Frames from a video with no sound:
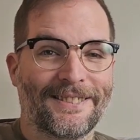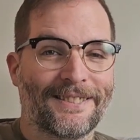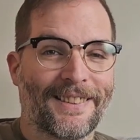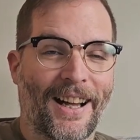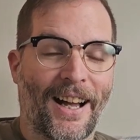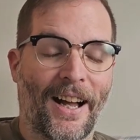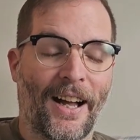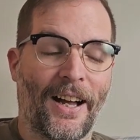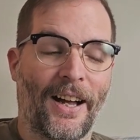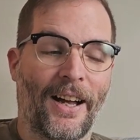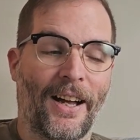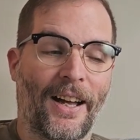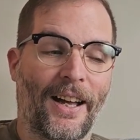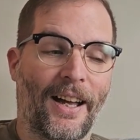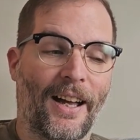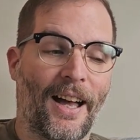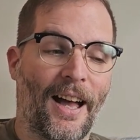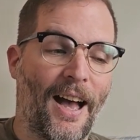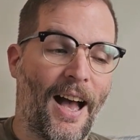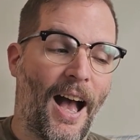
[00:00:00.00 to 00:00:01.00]

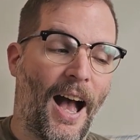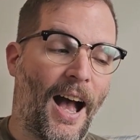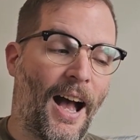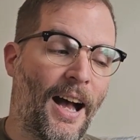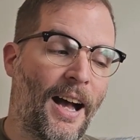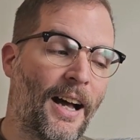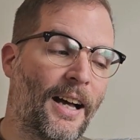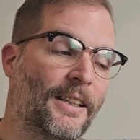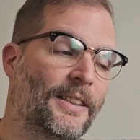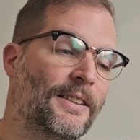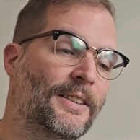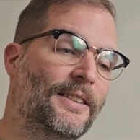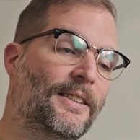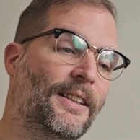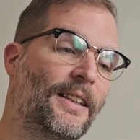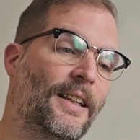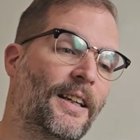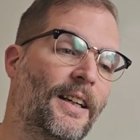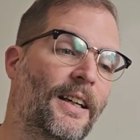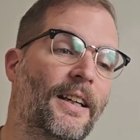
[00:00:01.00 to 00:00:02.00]
Uh, and
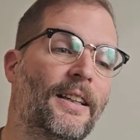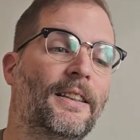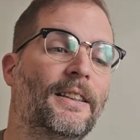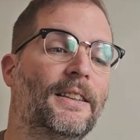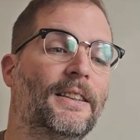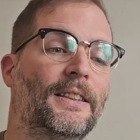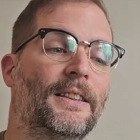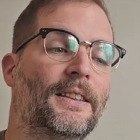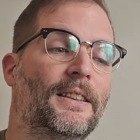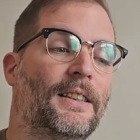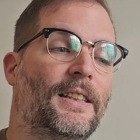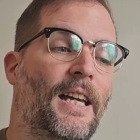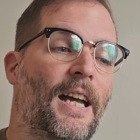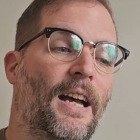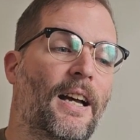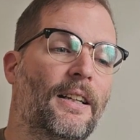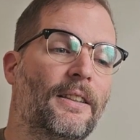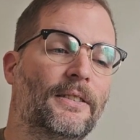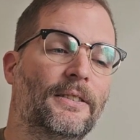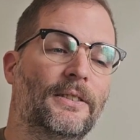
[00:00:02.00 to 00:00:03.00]
uh,
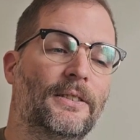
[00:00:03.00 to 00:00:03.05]
yeah,